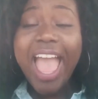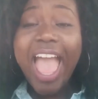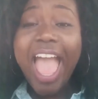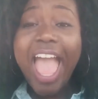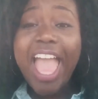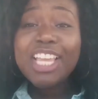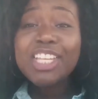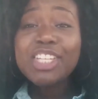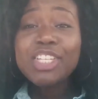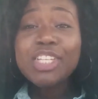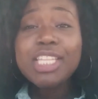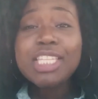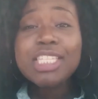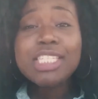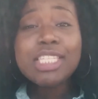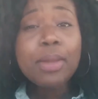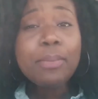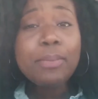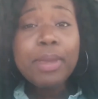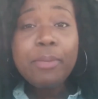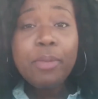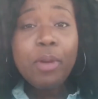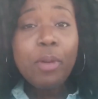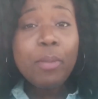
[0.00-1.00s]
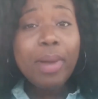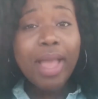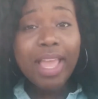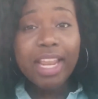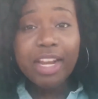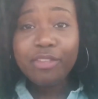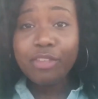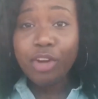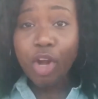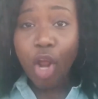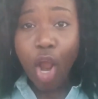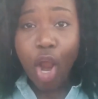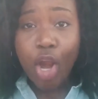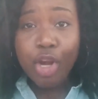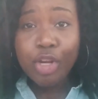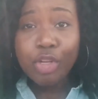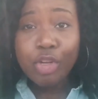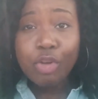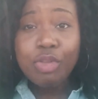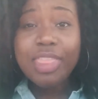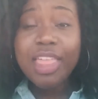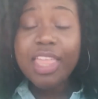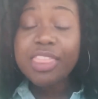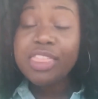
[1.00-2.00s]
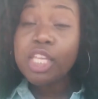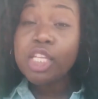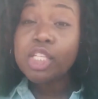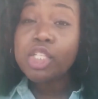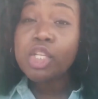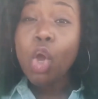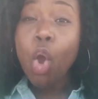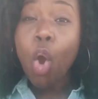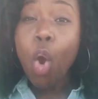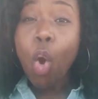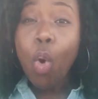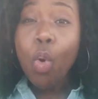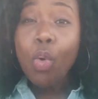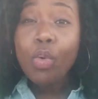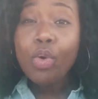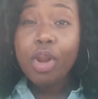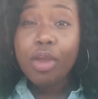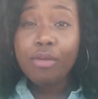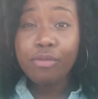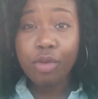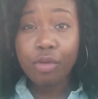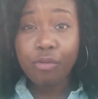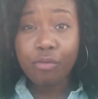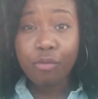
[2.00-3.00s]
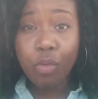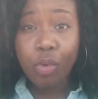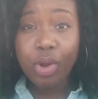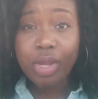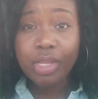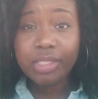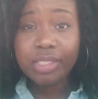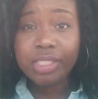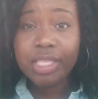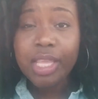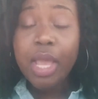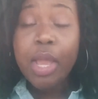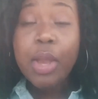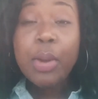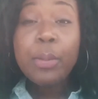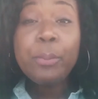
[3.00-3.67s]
Actually, some people might even argue that the tone of your voice